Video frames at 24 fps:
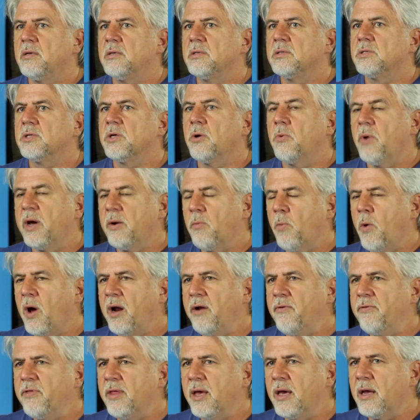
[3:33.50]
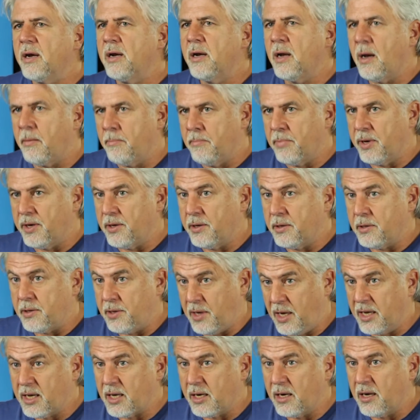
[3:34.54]
So when one of their number,
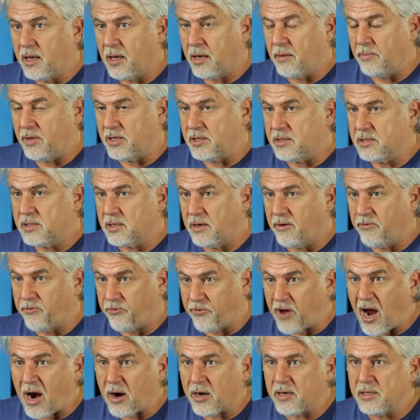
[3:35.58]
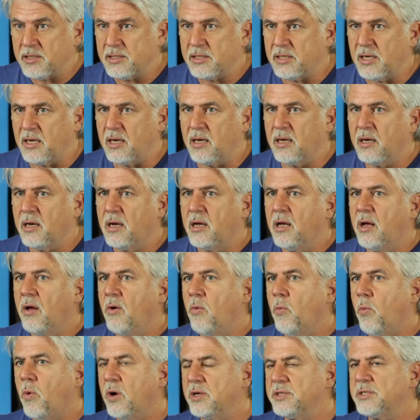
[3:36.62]
Nicodemus, a Pharisee,
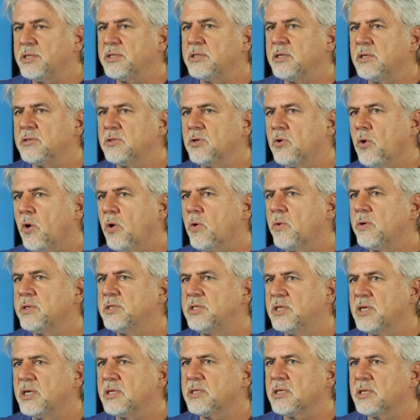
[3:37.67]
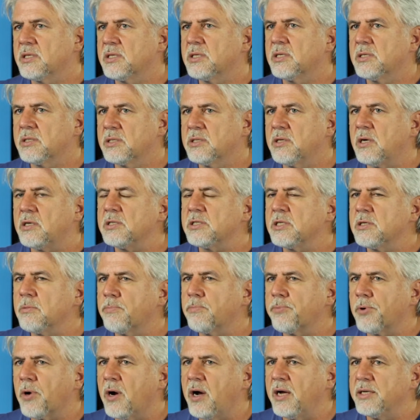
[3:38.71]
wants to talk with Jesus, it's not
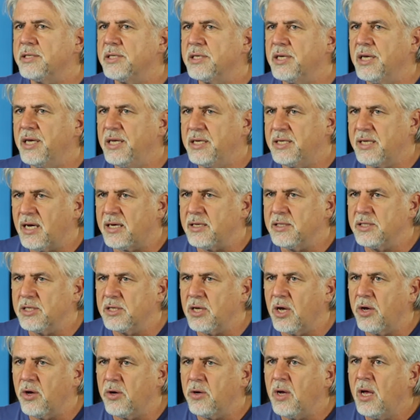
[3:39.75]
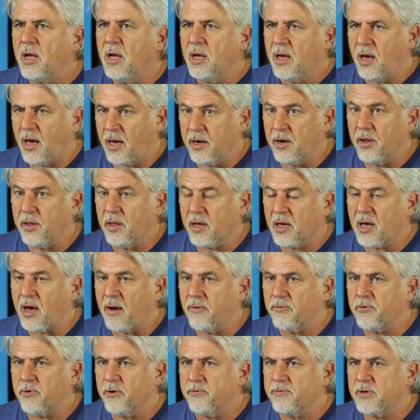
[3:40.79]
surprising he does so under the
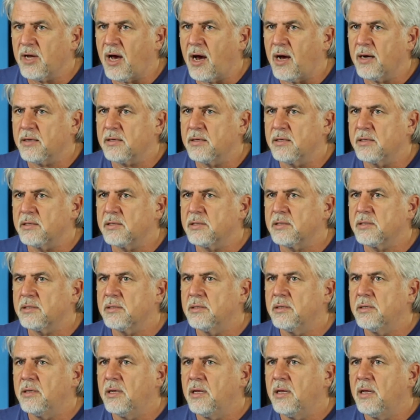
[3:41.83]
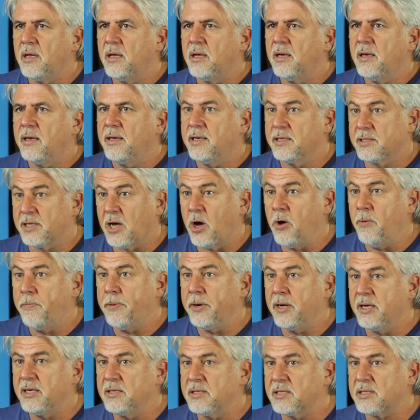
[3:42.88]
cover of darkness. His
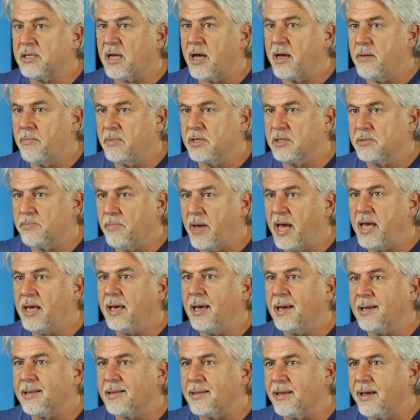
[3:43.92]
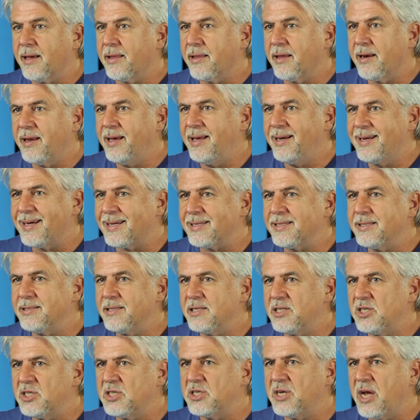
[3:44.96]
opening statements make it clear that he doesn't
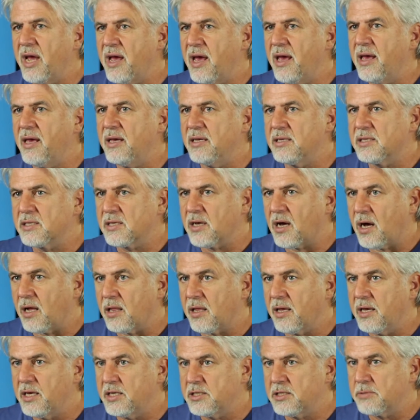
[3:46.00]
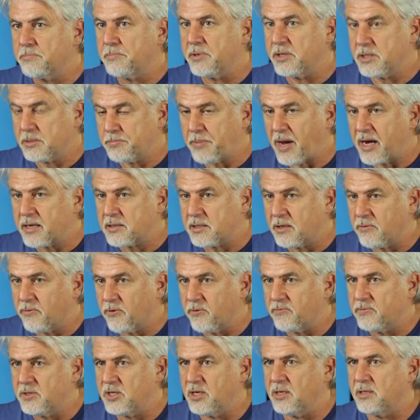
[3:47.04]
share his colleagues' perspective
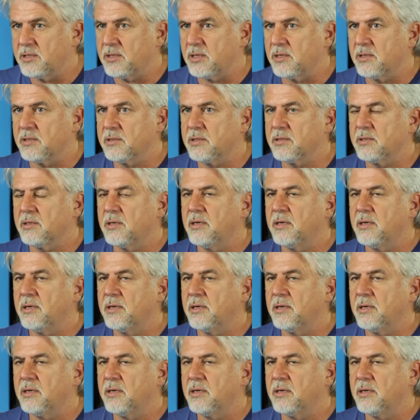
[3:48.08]
of Jesus.